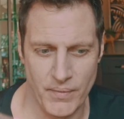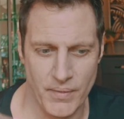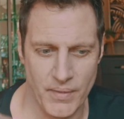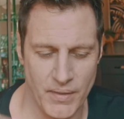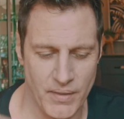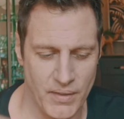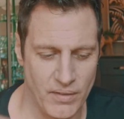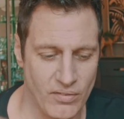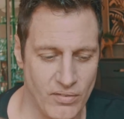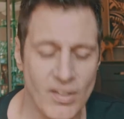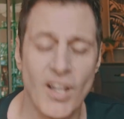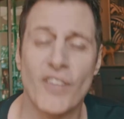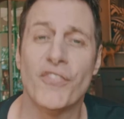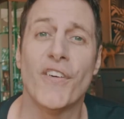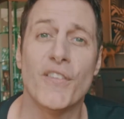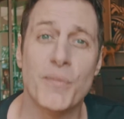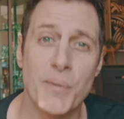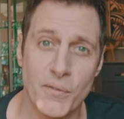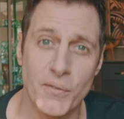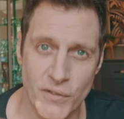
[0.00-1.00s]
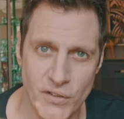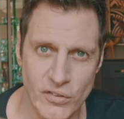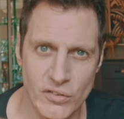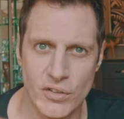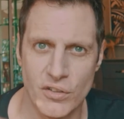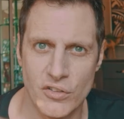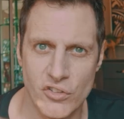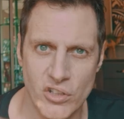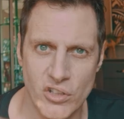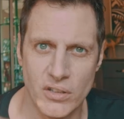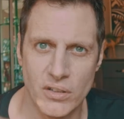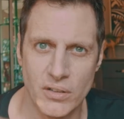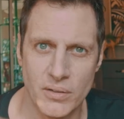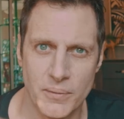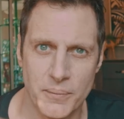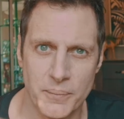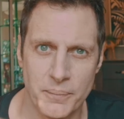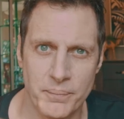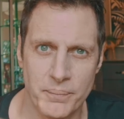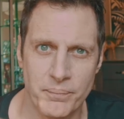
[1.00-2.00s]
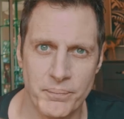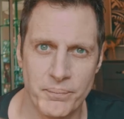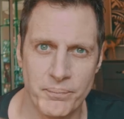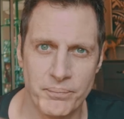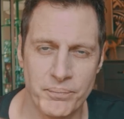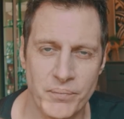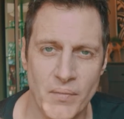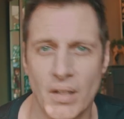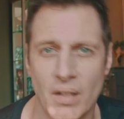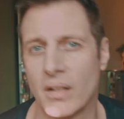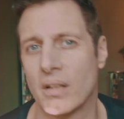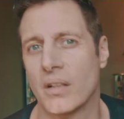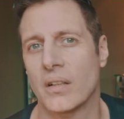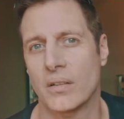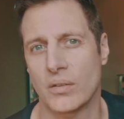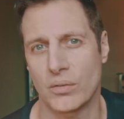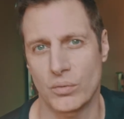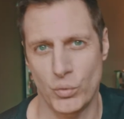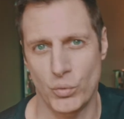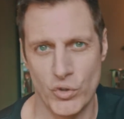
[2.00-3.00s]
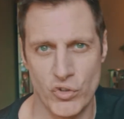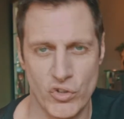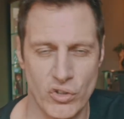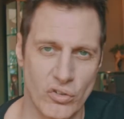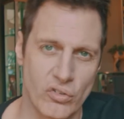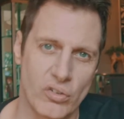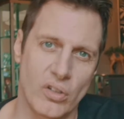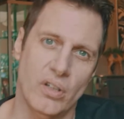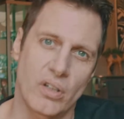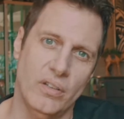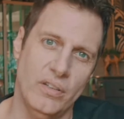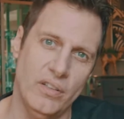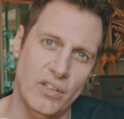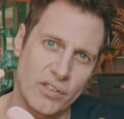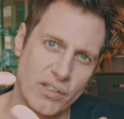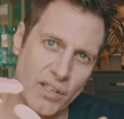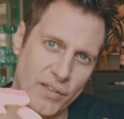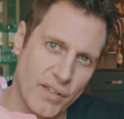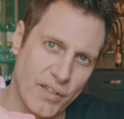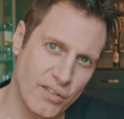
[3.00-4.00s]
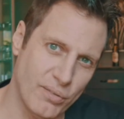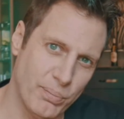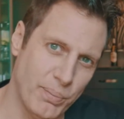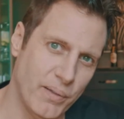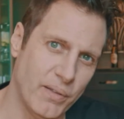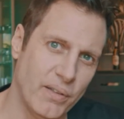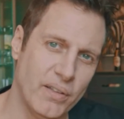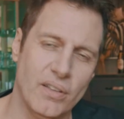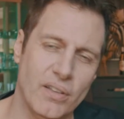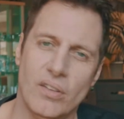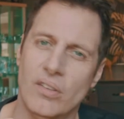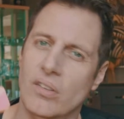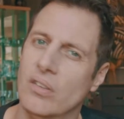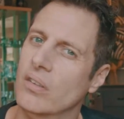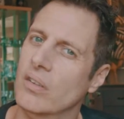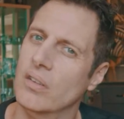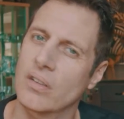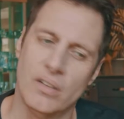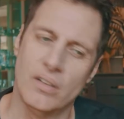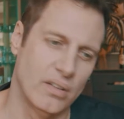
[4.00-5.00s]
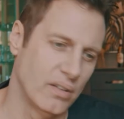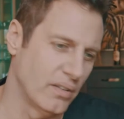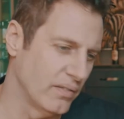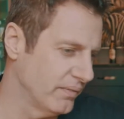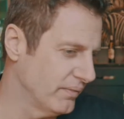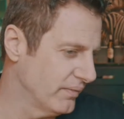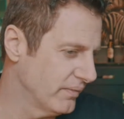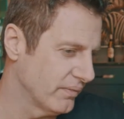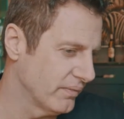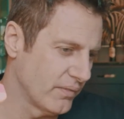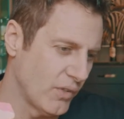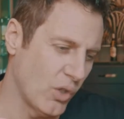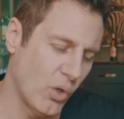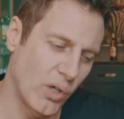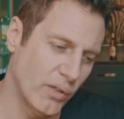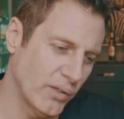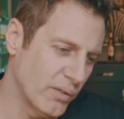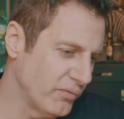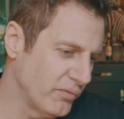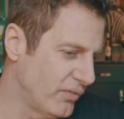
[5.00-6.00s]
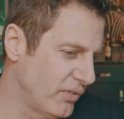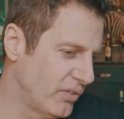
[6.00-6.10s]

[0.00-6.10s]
the stuff I've been researching, which is near death experience, quantum